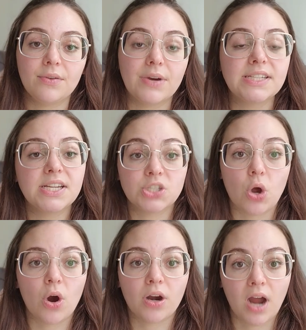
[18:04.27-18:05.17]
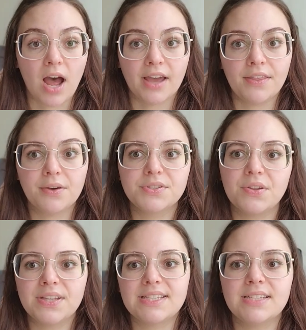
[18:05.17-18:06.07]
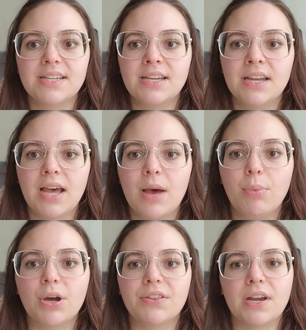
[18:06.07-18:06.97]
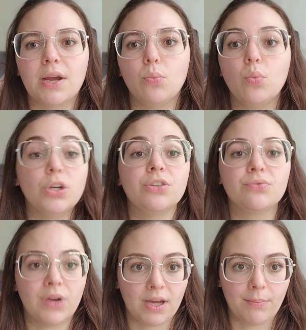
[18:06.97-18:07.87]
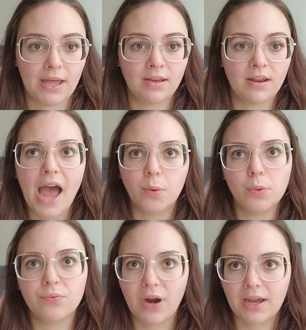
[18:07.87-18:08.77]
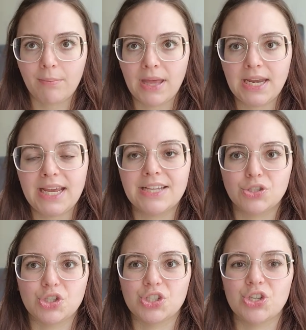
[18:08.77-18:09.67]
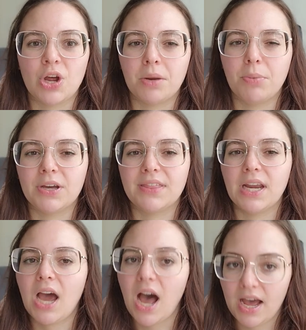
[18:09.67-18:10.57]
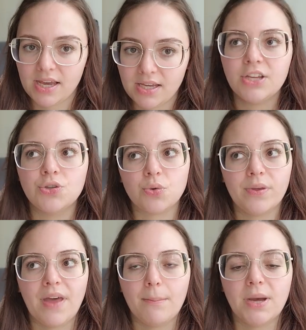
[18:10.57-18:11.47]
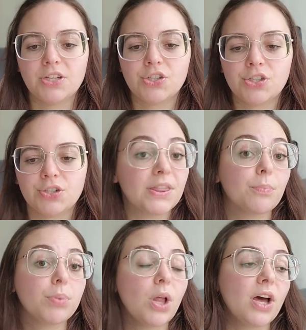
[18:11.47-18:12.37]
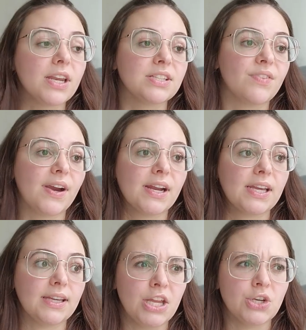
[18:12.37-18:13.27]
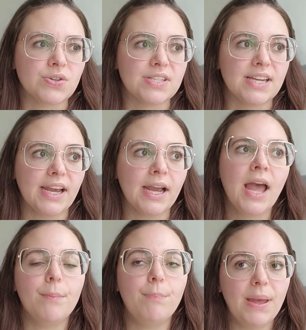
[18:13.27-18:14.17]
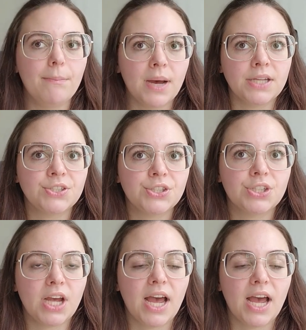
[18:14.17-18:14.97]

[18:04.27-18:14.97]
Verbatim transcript: the ratings are high though, so this isn't a book that I wouldn't recommend. I would recommend it, it's just not a book that I enjoy that much. But the plot is very interesting. A bit much,